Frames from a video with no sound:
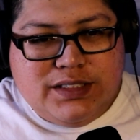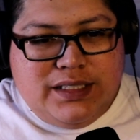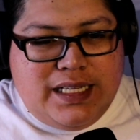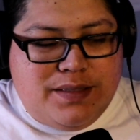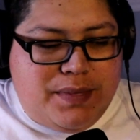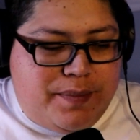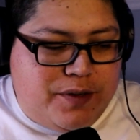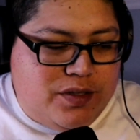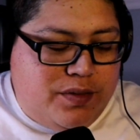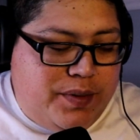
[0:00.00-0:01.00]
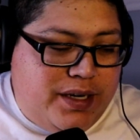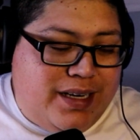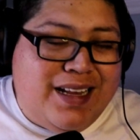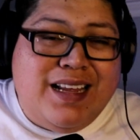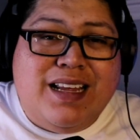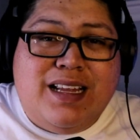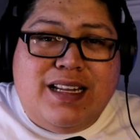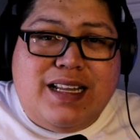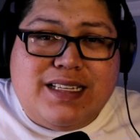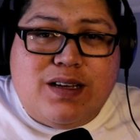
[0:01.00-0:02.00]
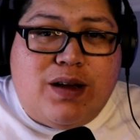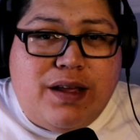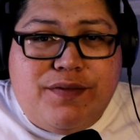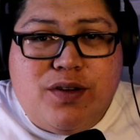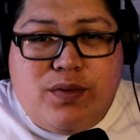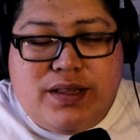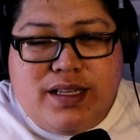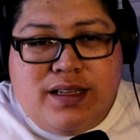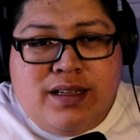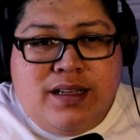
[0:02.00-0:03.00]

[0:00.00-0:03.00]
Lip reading: That's my personal opinion. That's how I feel with the